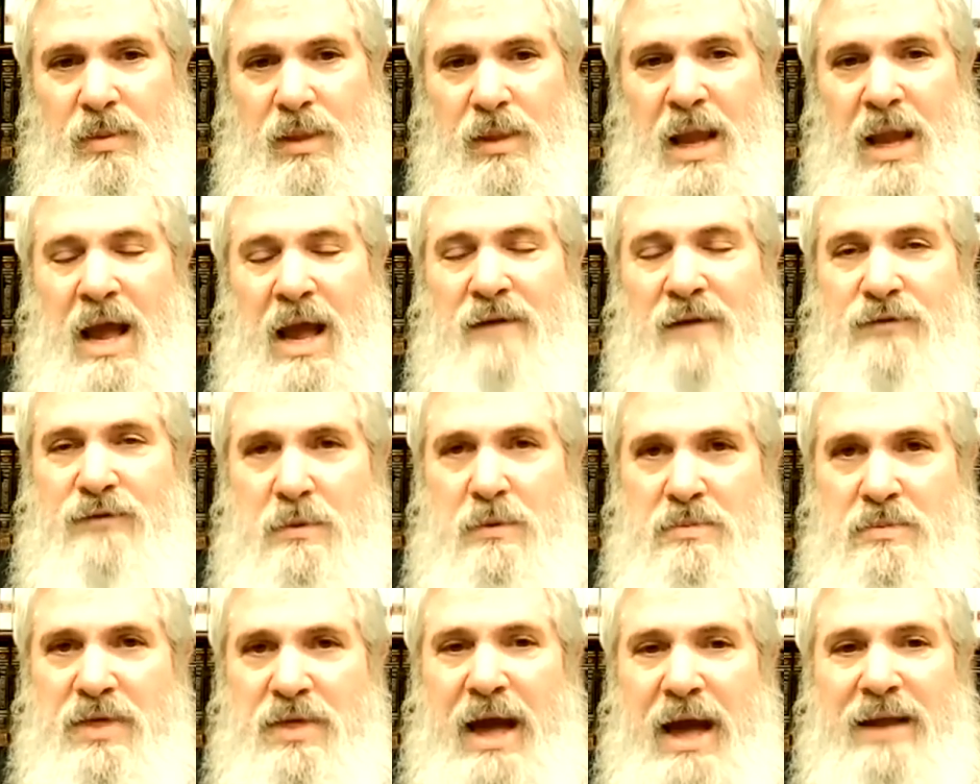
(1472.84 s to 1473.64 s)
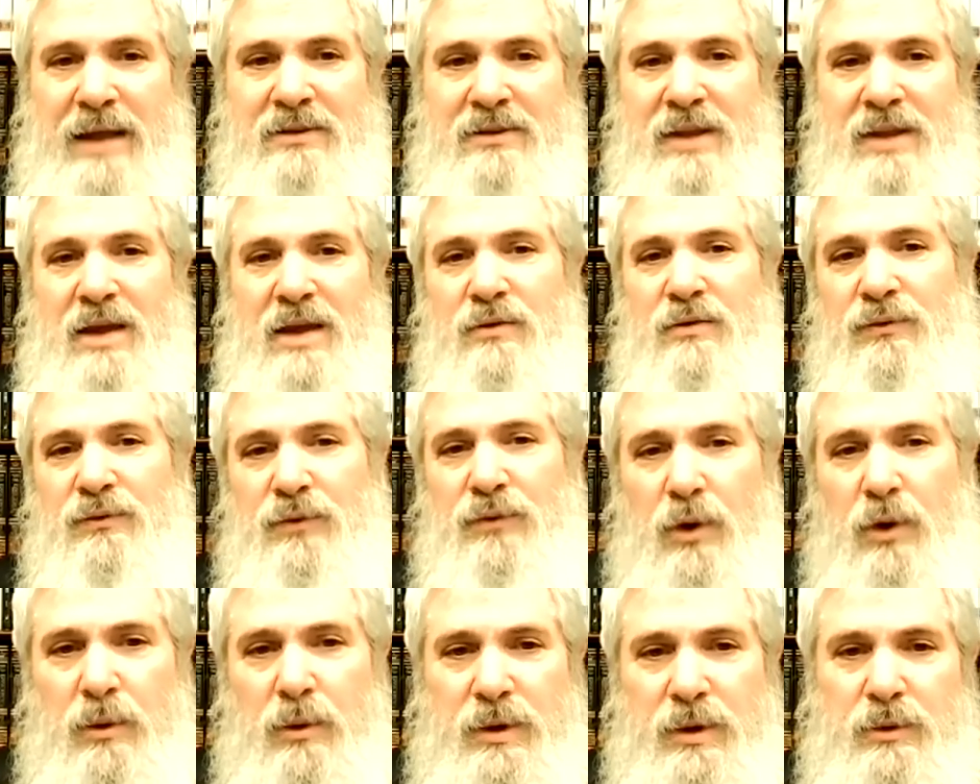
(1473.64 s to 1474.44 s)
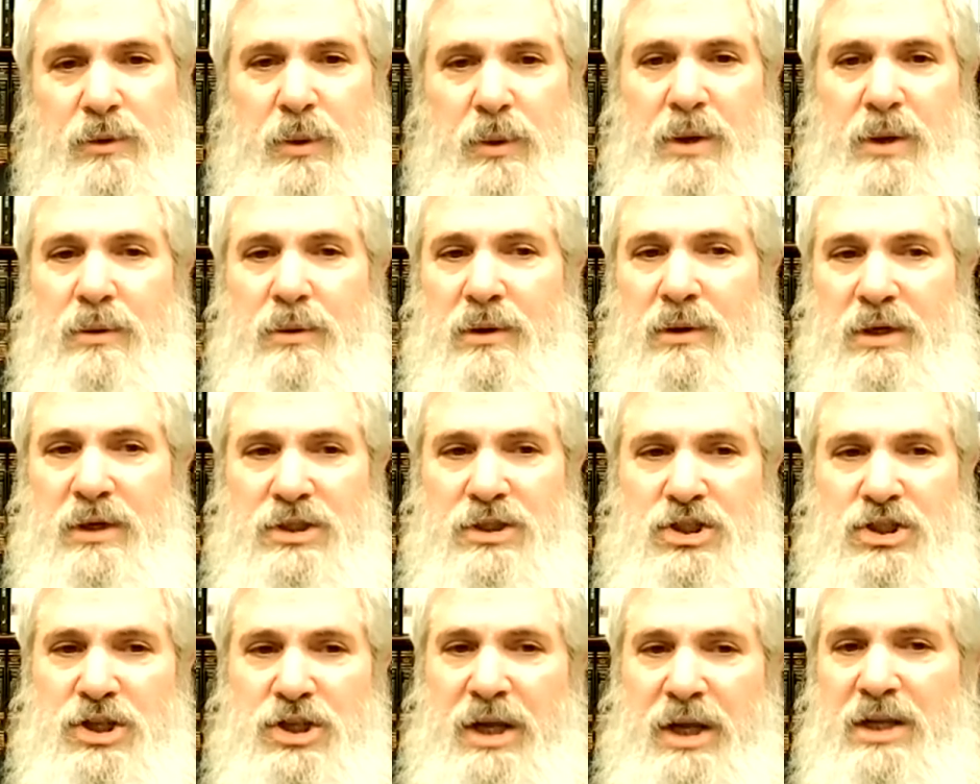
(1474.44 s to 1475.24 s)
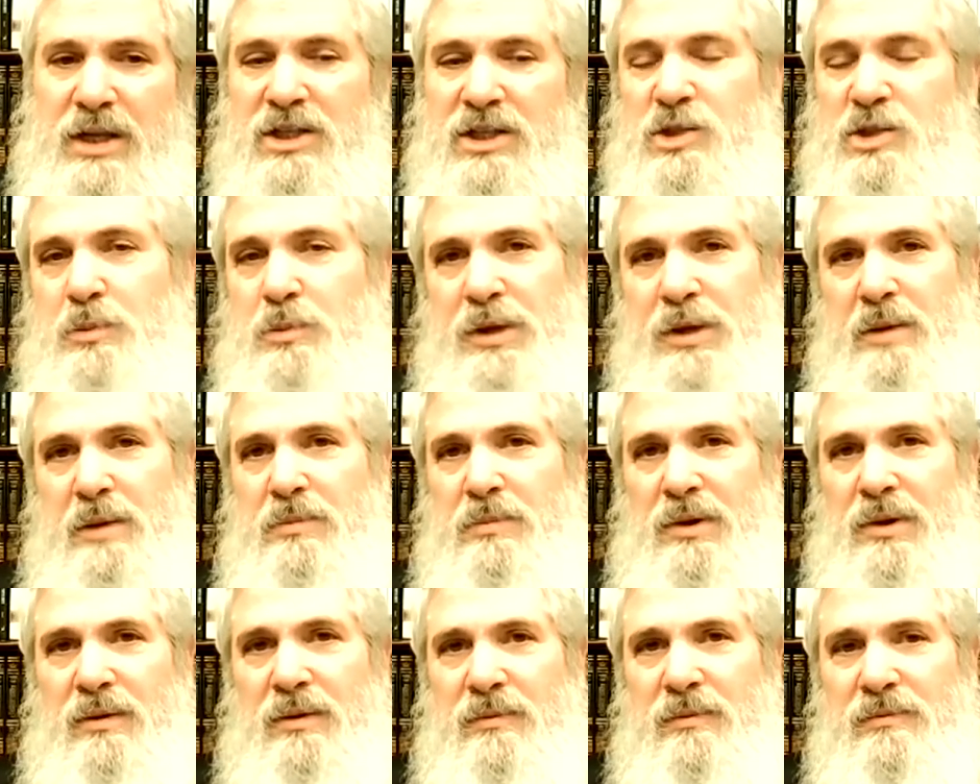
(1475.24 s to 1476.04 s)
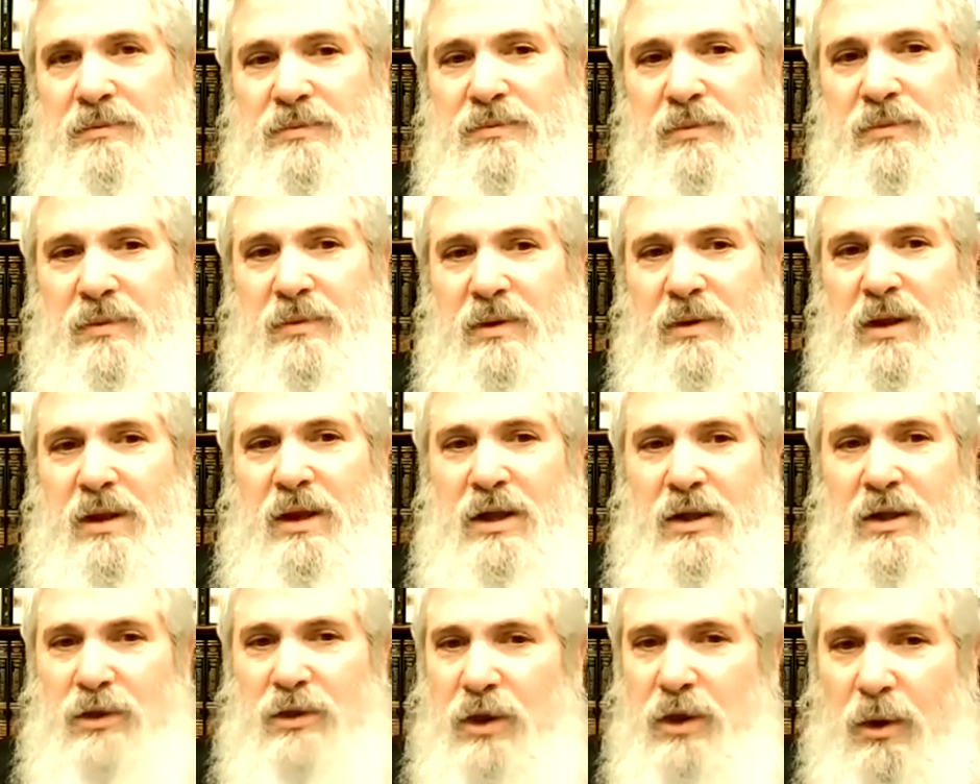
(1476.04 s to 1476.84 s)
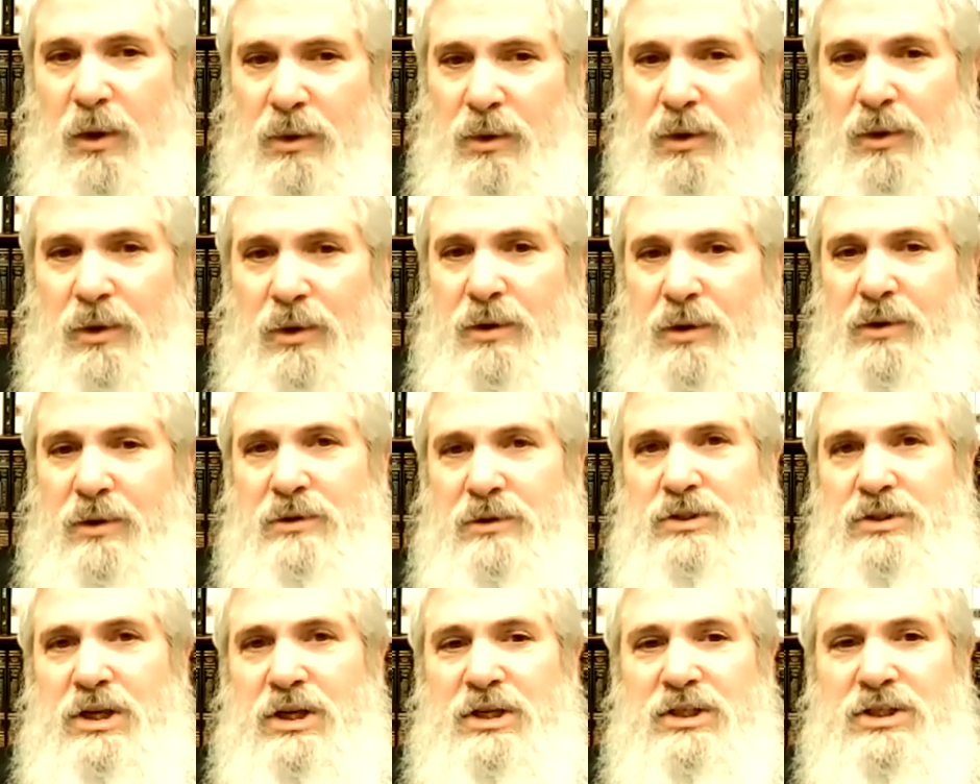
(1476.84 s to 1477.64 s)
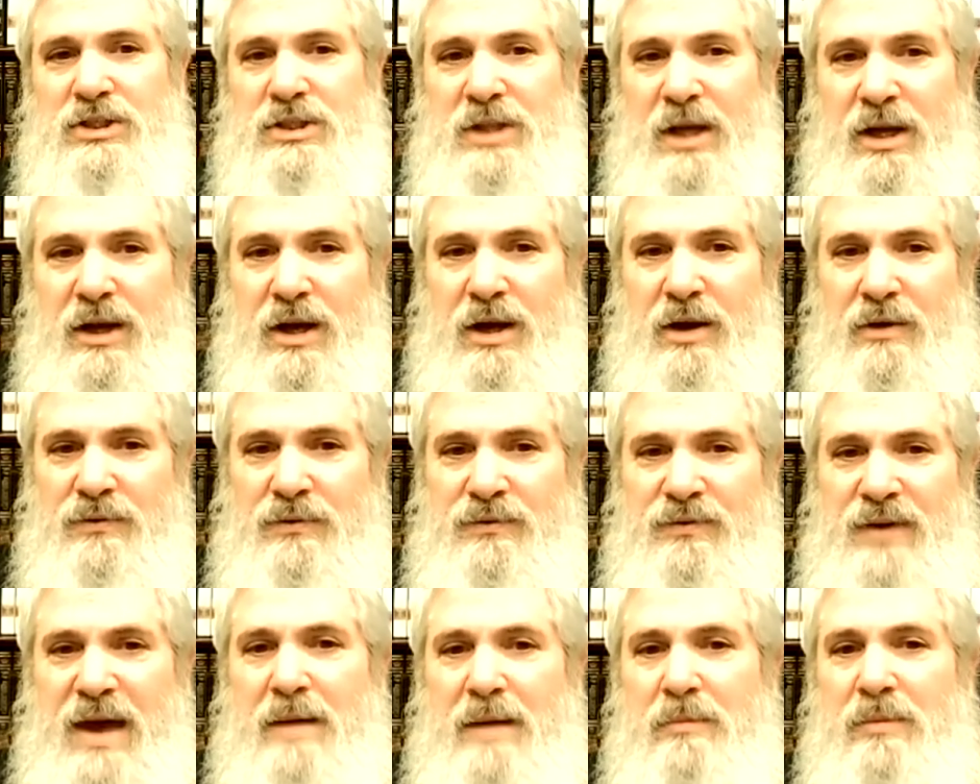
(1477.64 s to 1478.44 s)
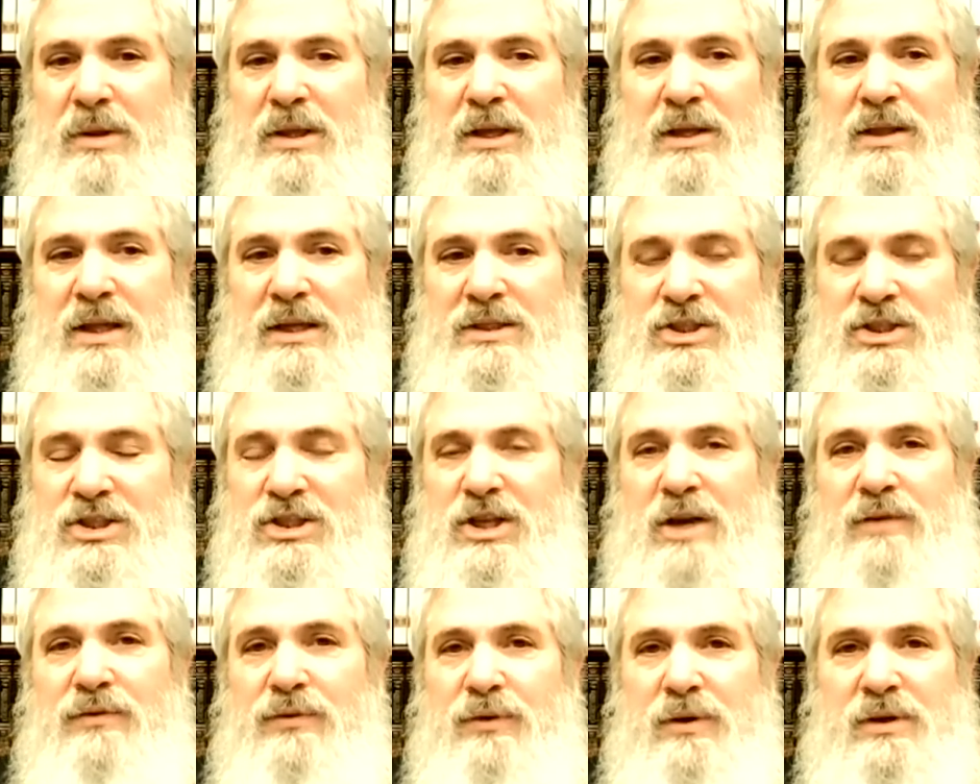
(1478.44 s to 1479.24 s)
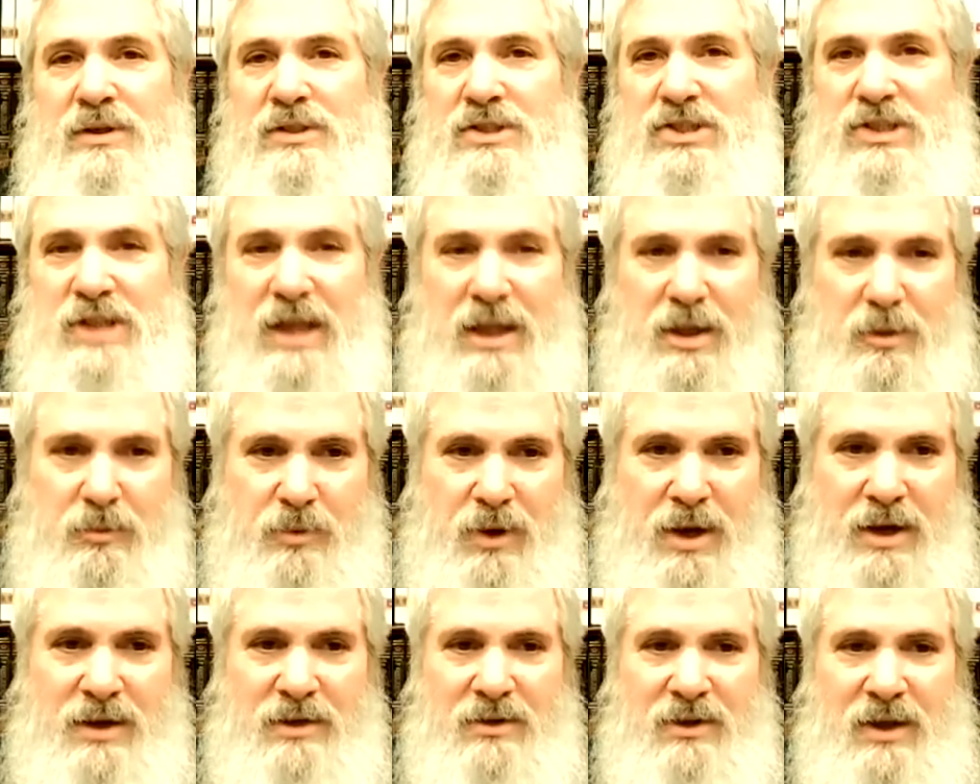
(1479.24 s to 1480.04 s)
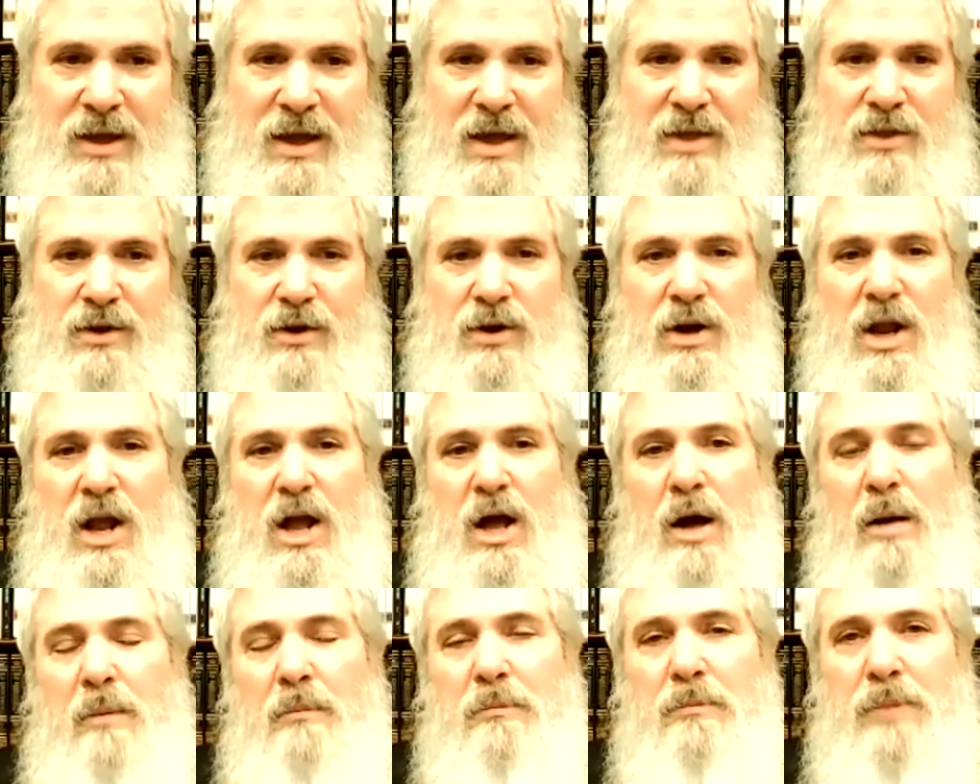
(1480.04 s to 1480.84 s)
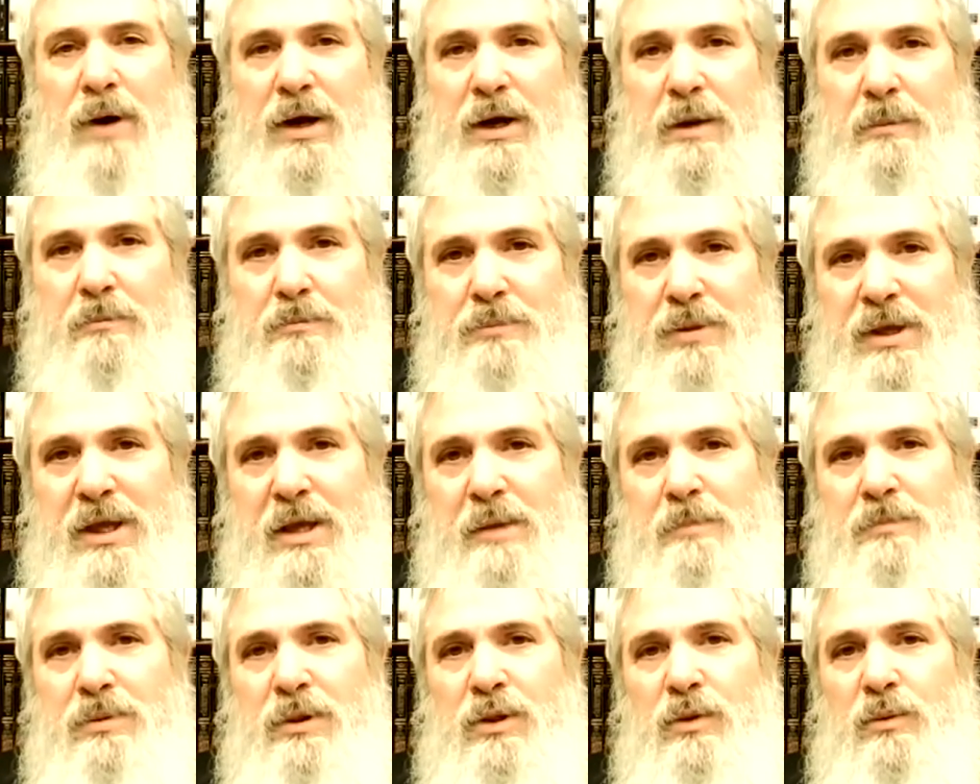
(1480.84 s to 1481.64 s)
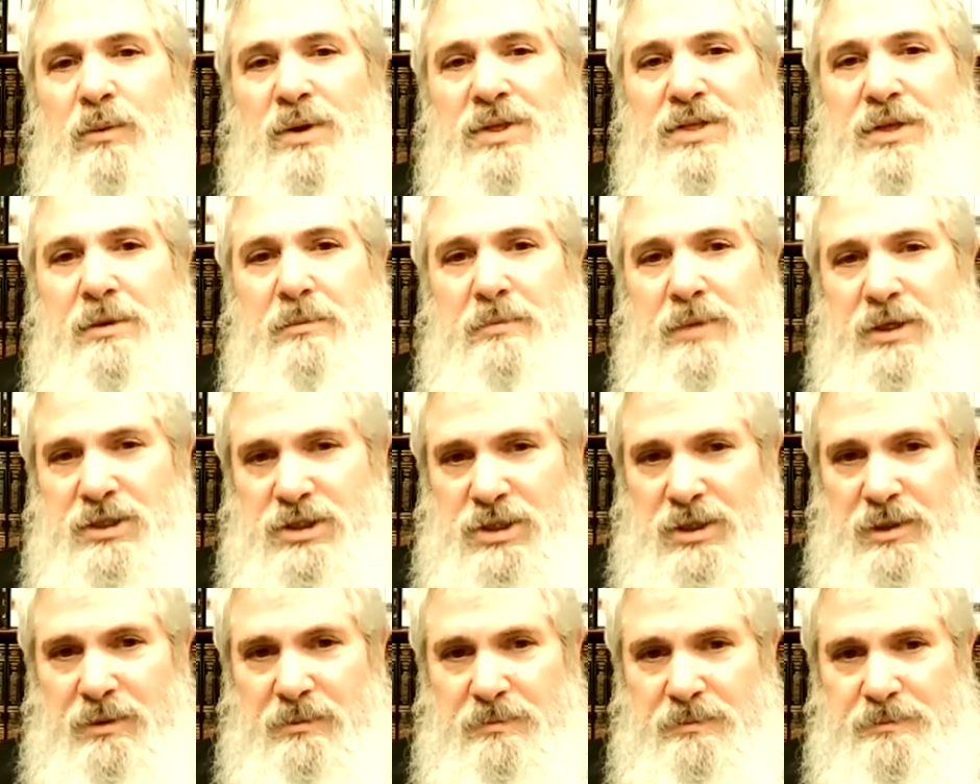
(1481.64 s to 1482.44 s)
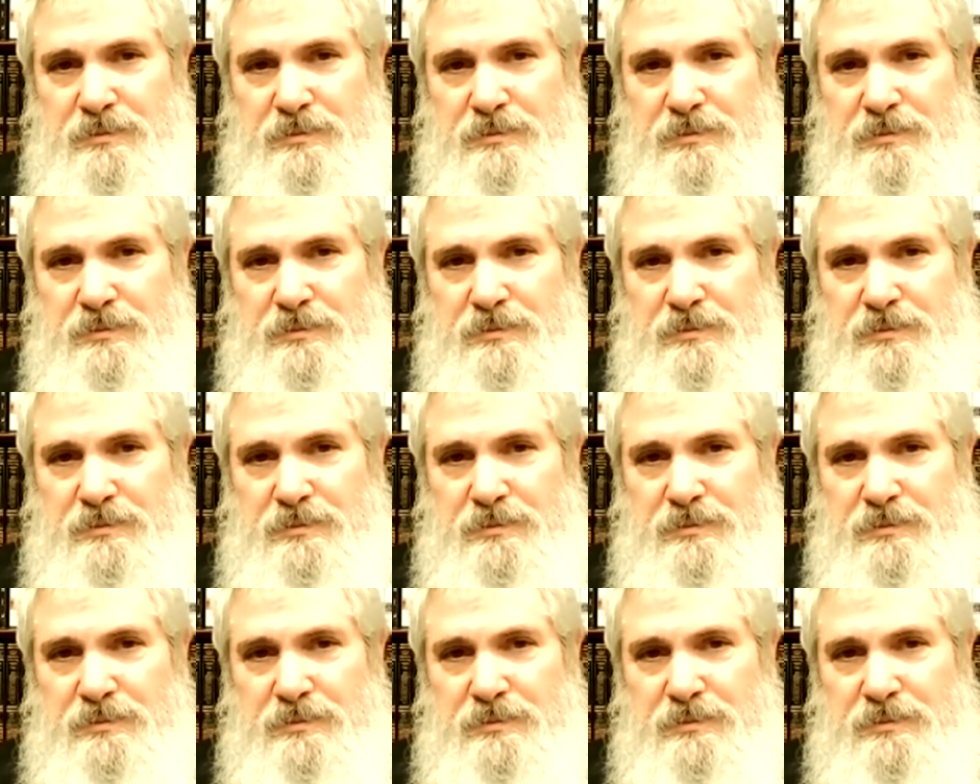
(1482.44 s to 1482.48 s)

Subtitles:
And from that day forward, we were a changed people. No longer just a family that suffered and celebrated together, but a people with a mission.